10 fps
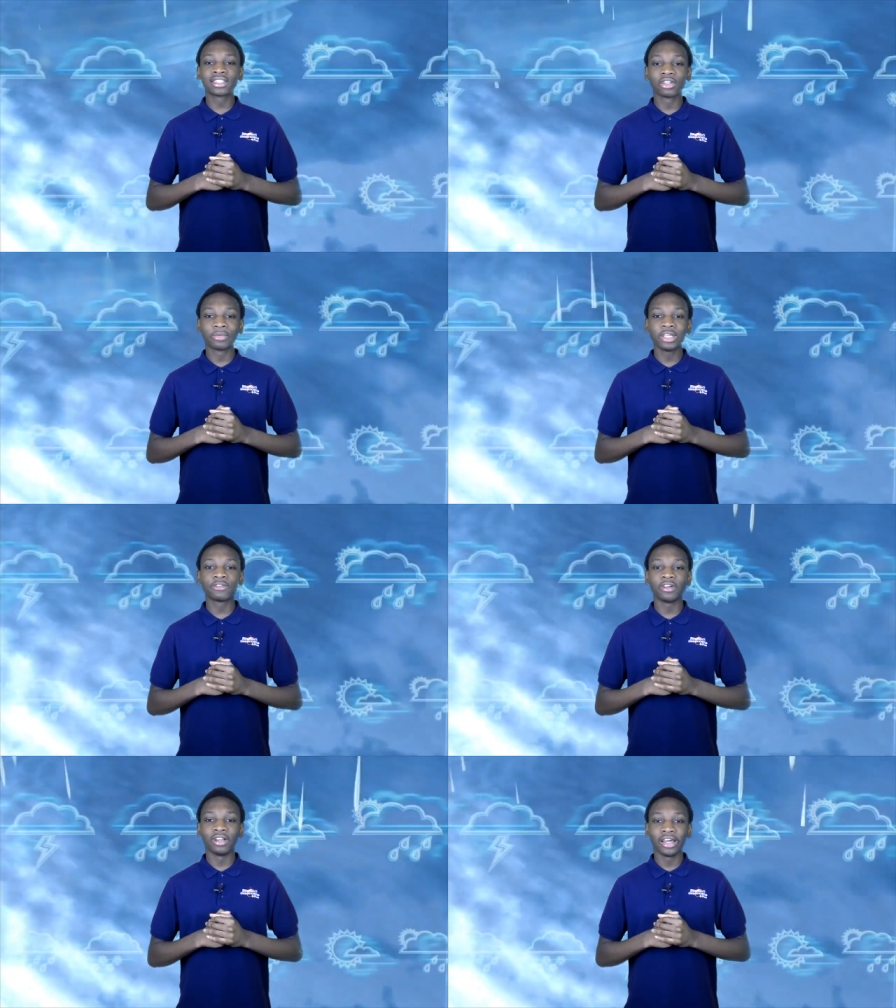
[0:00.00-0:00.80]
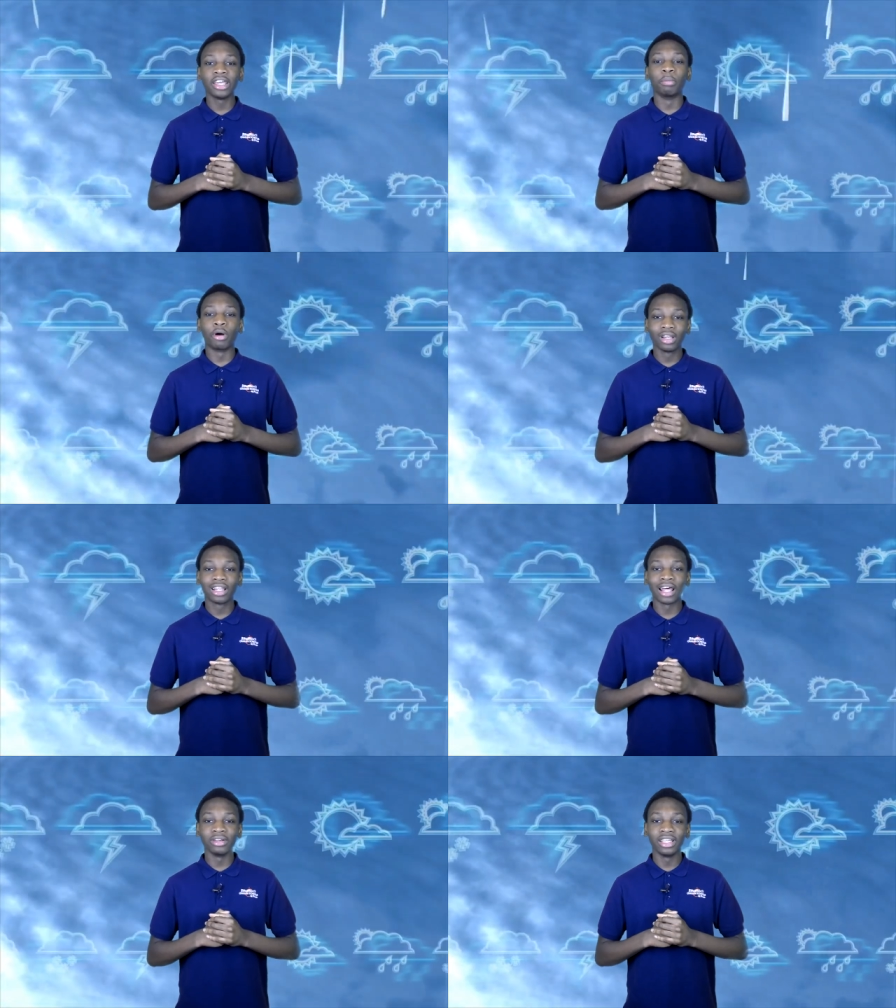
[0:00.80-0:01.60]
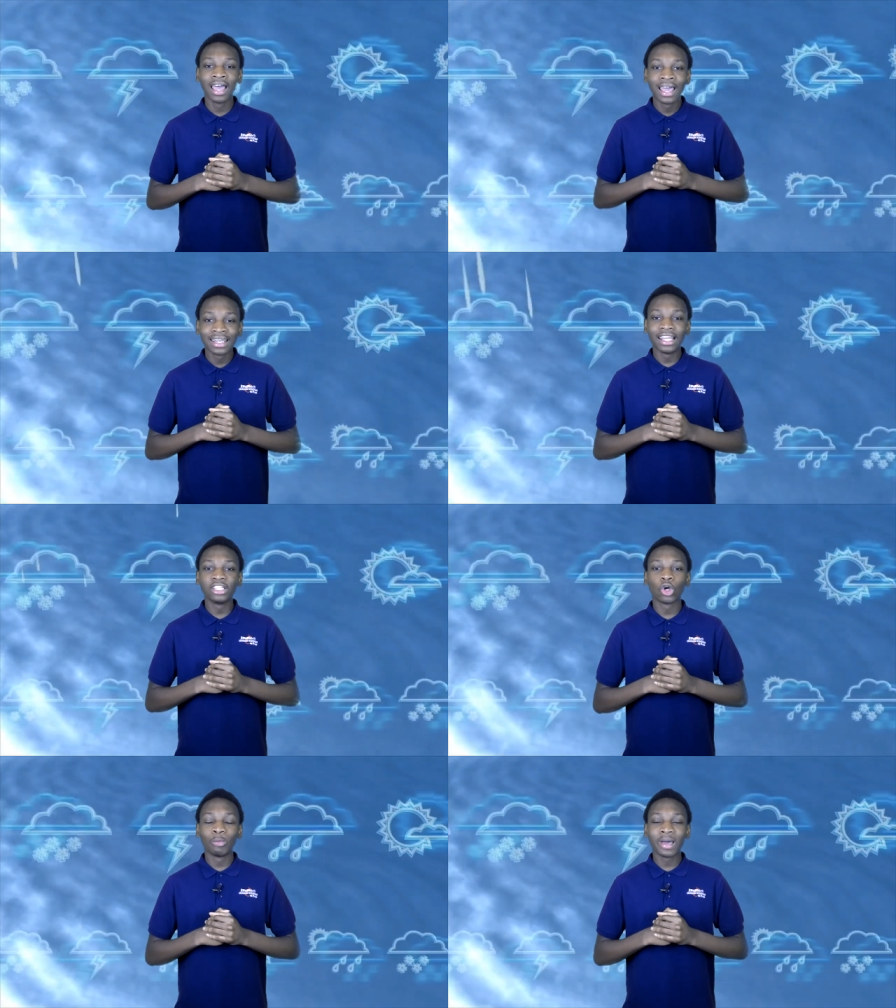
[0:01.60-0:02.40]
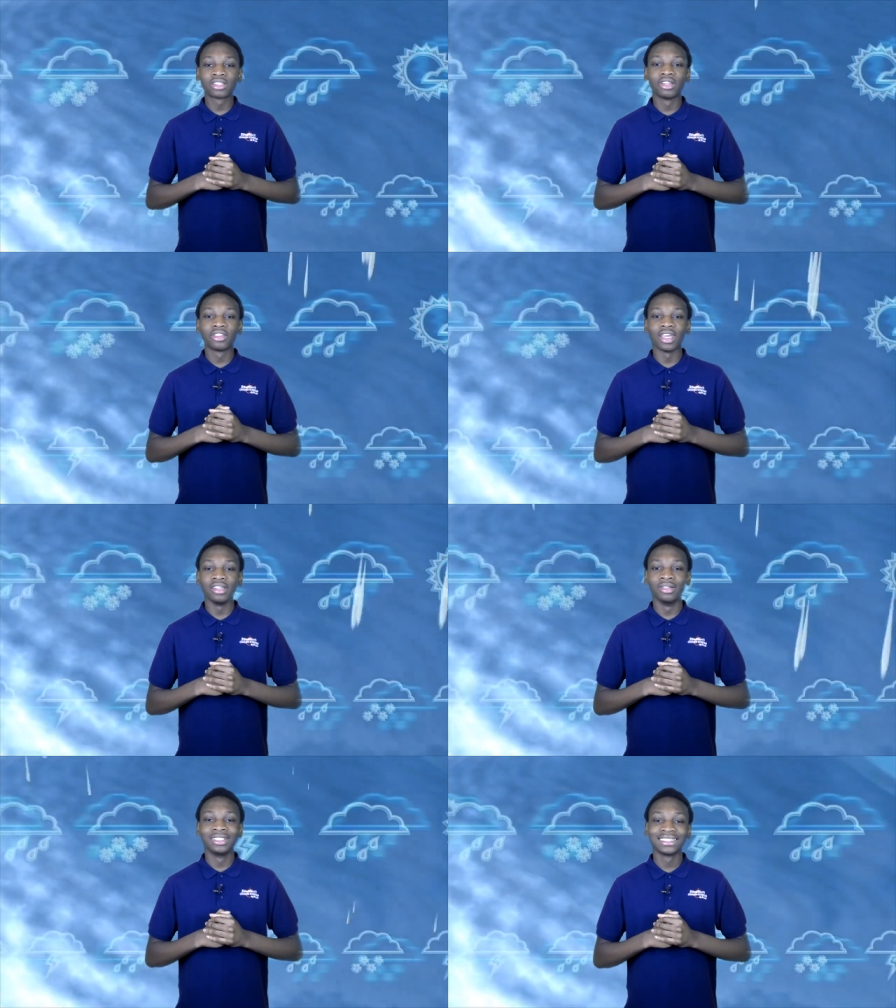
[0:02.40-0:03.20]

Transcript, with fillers: degrees Fahrenheit and partly cloudy. Now let's go back to Nathaniel.